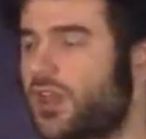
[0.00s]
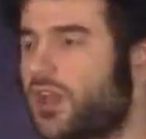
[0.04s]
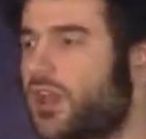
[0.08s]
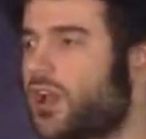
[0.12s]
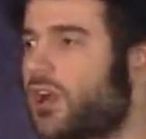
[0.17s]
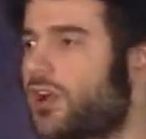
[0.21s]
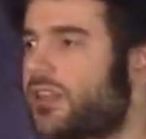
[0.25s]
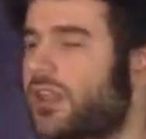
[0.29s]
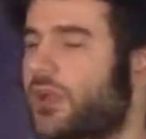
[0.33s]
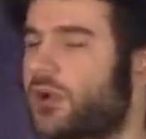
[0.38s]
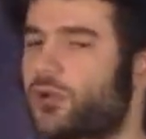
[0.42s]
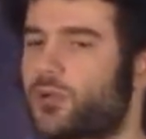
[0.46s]

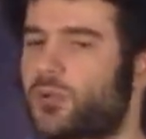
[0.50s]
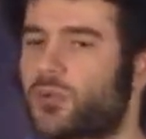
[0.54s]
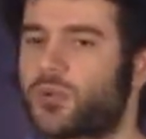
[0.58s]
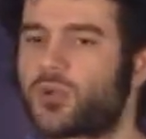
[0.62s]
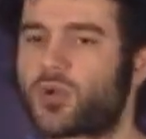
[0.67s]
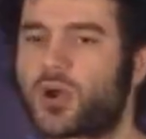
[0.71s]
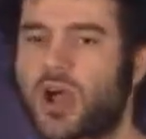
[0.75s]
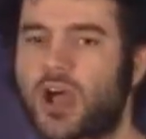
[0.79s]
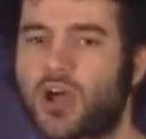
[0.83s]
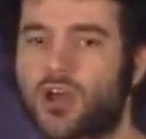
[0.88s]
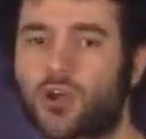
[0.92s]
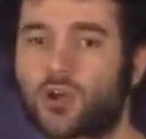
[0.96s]
And now we know
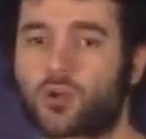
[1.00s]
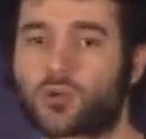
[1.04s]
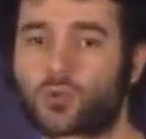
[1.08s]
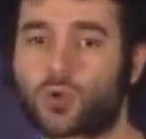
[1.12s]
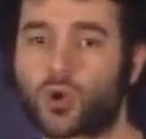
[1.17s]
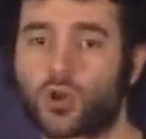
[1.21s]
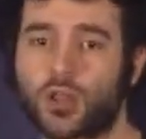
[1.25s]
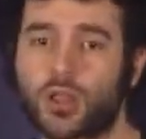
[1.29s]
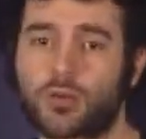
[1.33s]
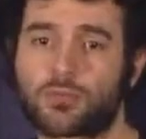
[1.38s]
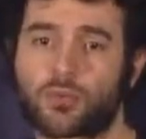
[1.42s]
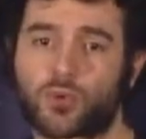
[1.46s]
how
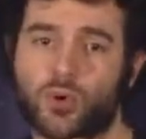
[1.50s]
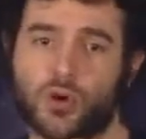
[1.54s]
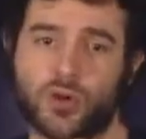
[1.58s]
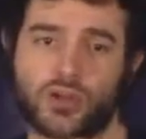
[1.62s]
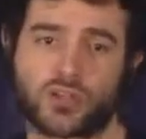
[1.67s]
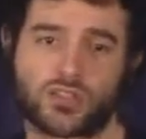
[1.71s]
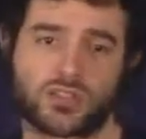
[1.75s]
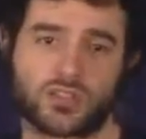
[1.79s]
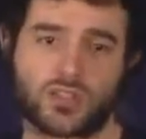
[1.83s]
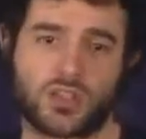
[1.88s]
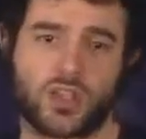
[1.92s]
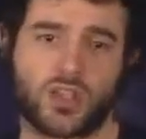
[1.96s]
roll-up
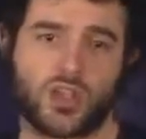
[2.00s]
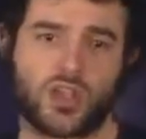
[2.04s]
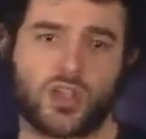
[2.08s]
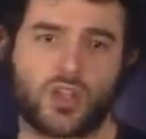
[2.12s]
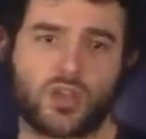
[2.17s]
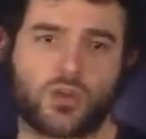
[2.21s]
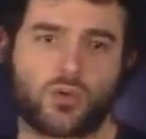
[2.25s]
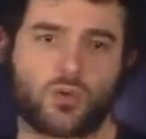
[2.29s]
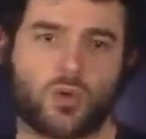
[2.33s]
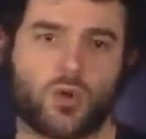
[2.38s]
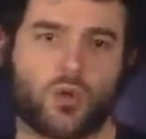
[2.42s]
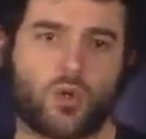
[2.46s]
works,
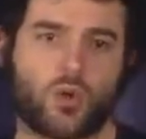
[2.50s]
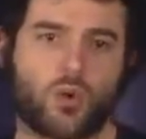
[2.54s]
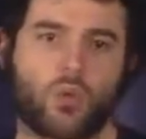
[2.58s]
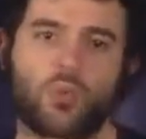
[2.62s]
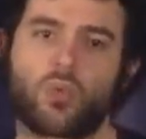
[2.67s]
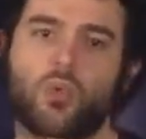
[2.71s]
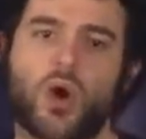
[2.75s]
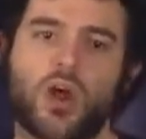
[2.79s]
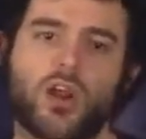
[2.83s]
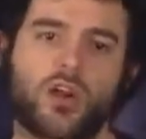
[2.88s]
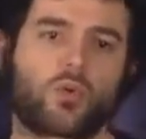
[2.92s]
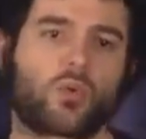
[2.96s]
well,
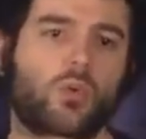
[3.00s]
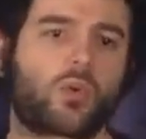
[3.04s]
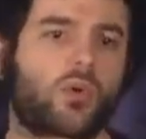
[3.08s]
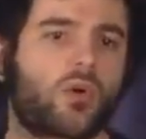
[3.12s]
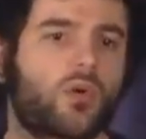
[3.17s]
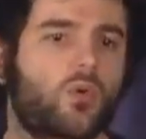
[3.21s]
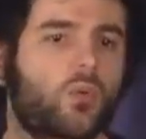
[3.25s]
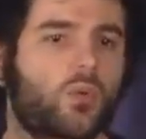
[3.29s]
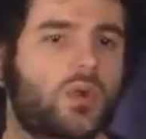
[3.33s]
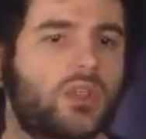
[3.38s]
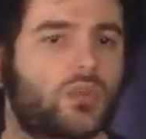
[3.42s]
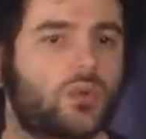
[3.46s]
why don't
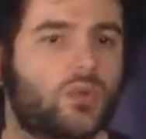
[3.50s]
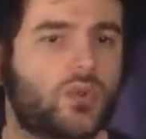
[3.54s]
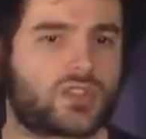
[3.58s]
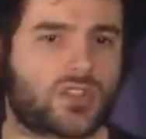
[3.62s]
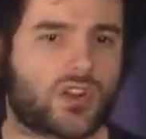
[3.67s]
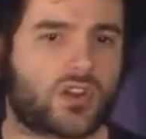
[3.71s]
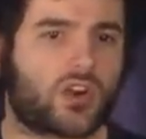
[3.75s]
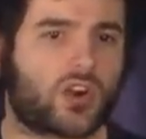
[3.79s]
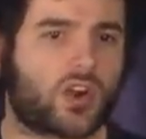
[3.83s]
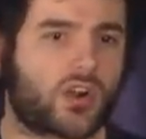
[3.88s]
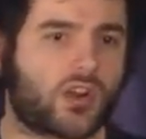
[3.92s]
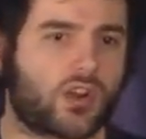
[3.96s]
we do this
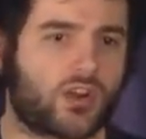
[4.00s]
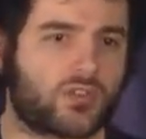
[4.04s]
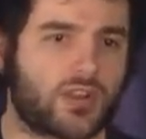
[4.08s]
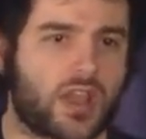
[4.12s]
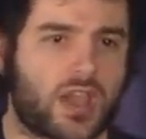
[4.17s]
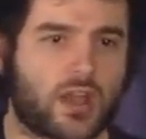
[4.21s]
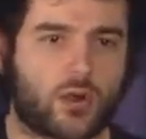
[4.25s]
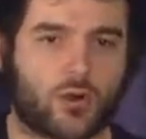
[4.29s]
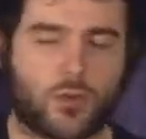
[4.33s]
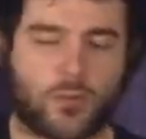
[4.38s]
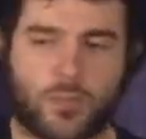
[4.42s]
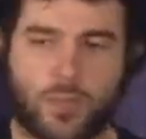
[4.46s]
on Cardano
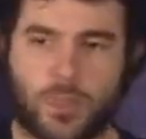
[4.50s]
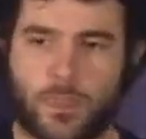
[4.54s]
now?